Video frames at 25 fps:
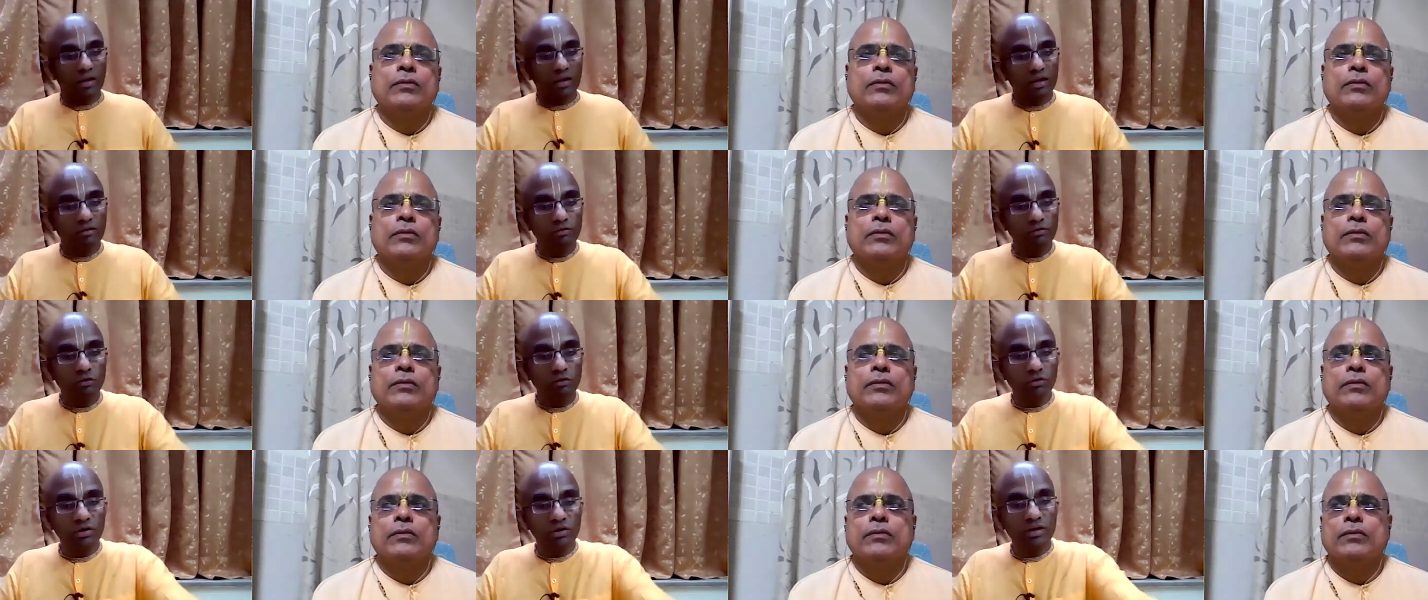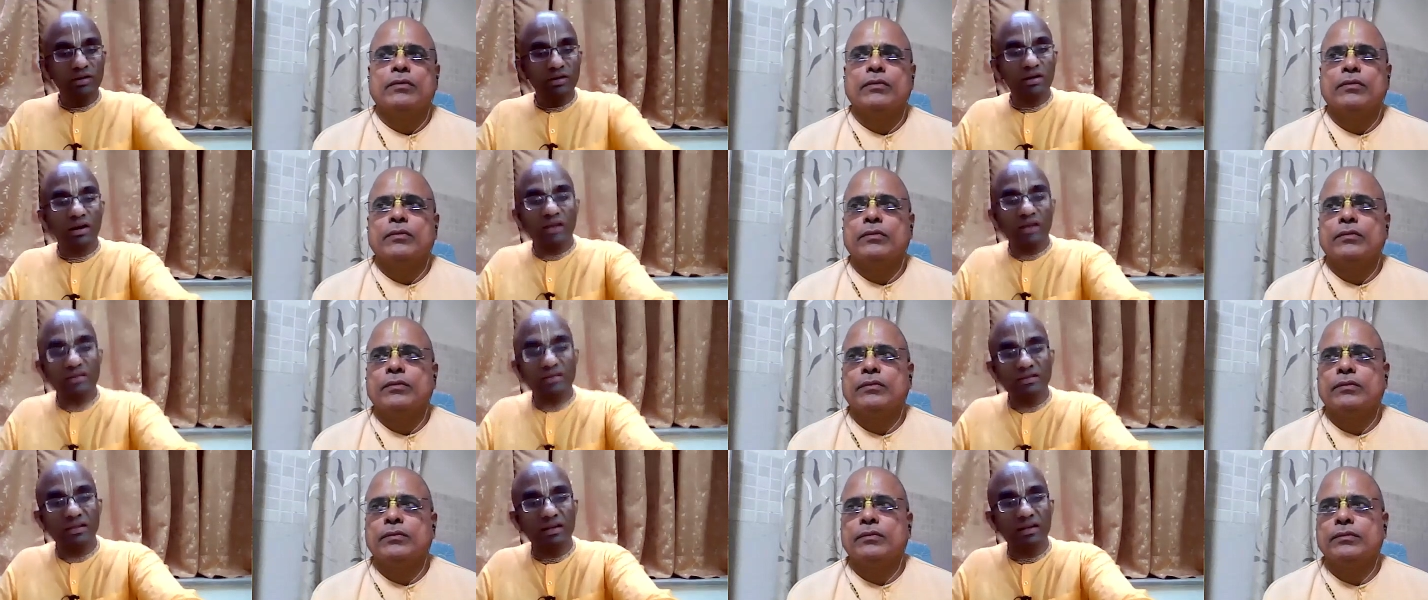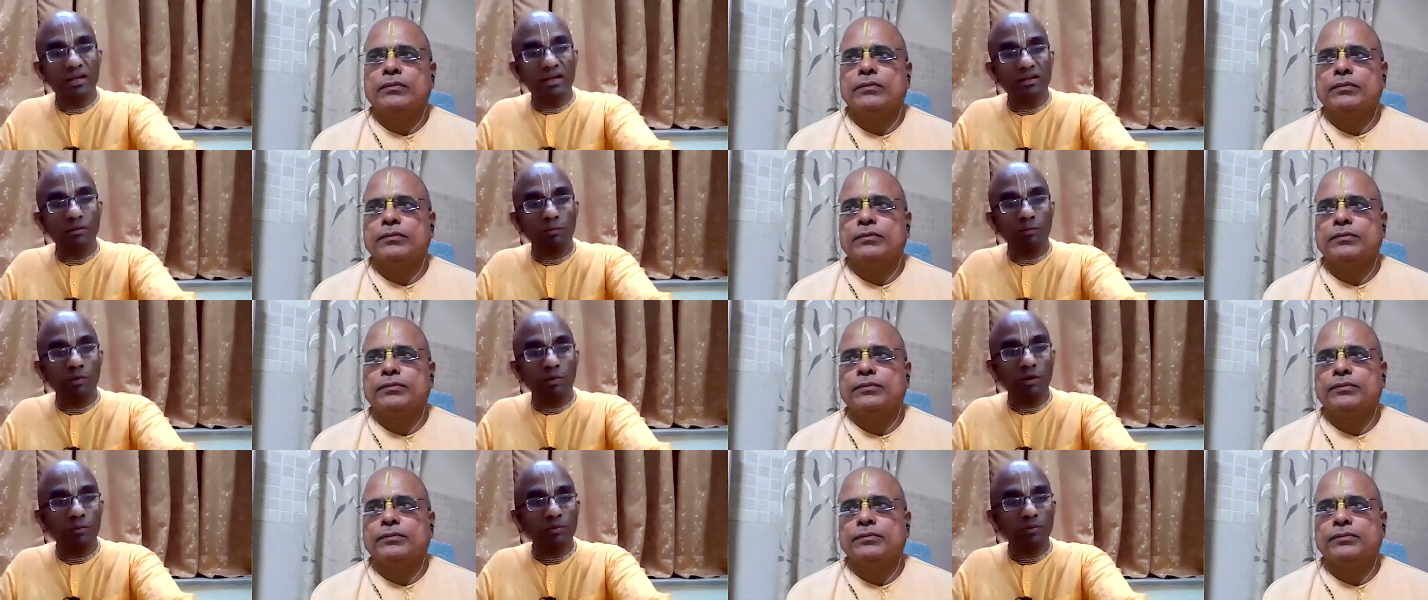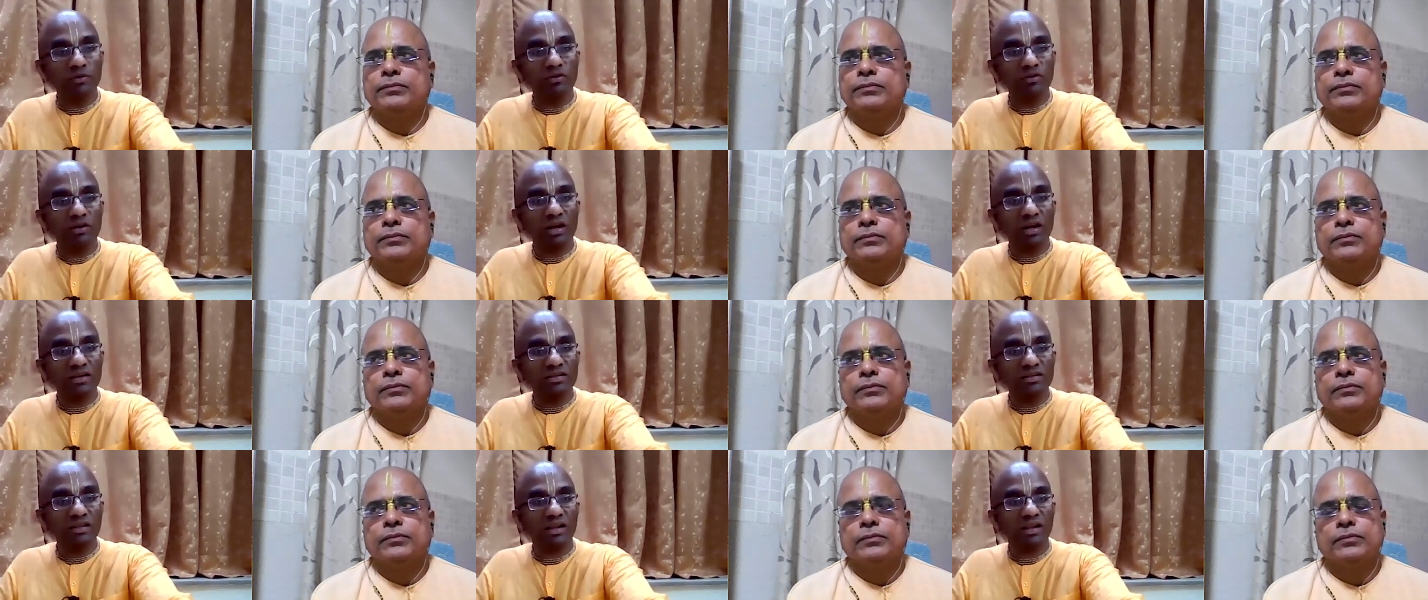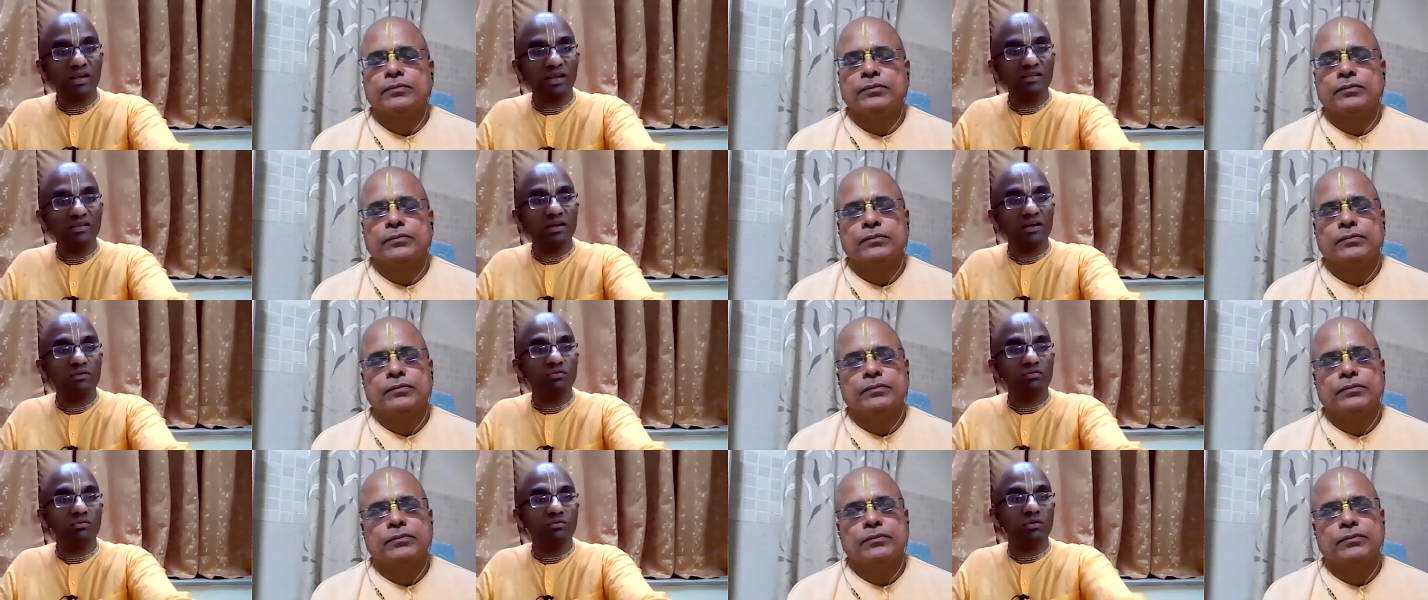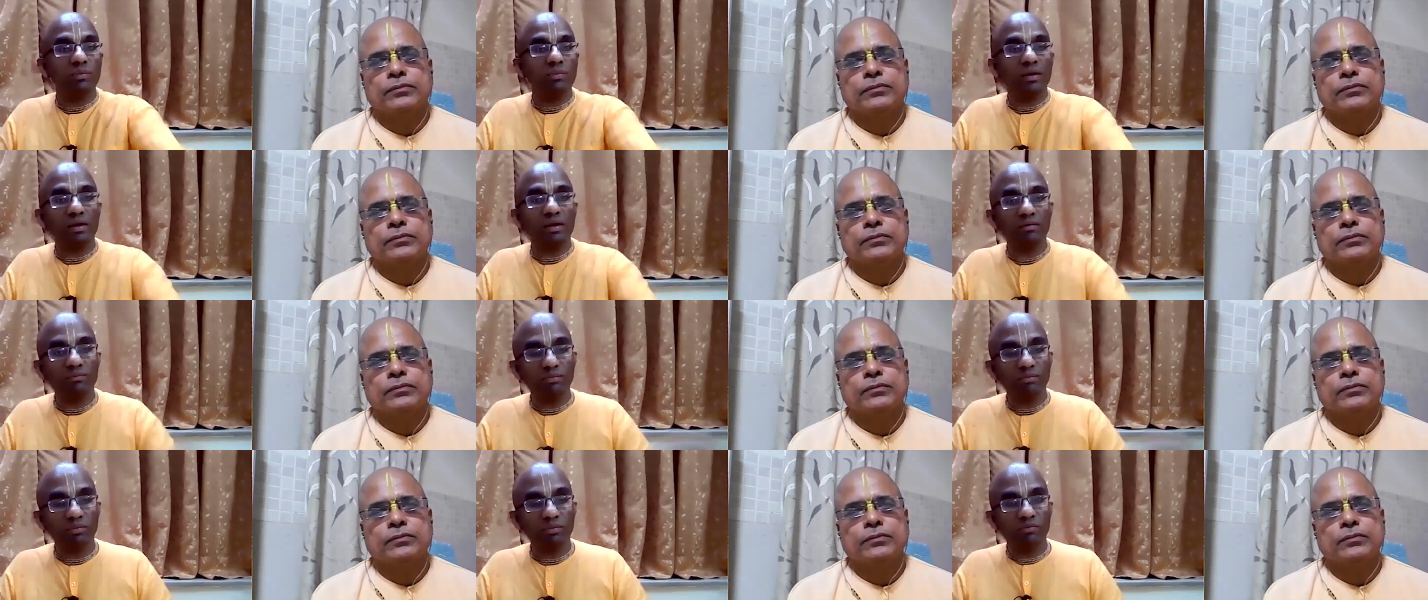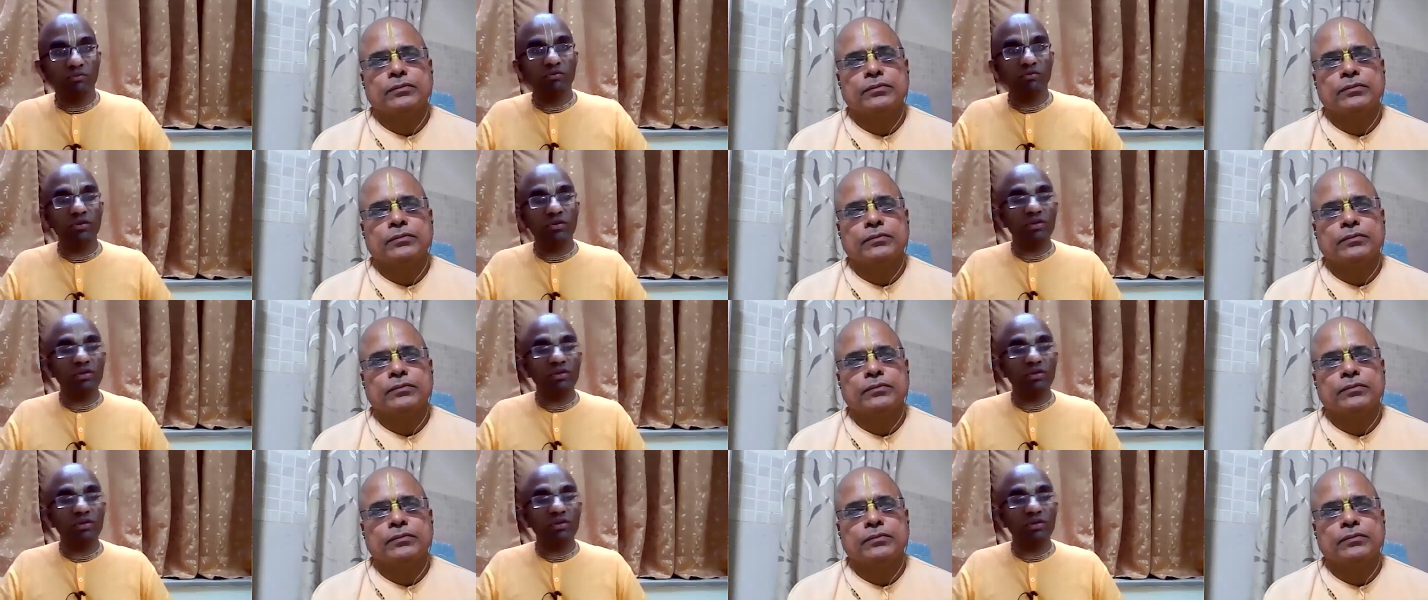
Speaker 1: if you read the Raslila, the purpose of the Raslila is that we become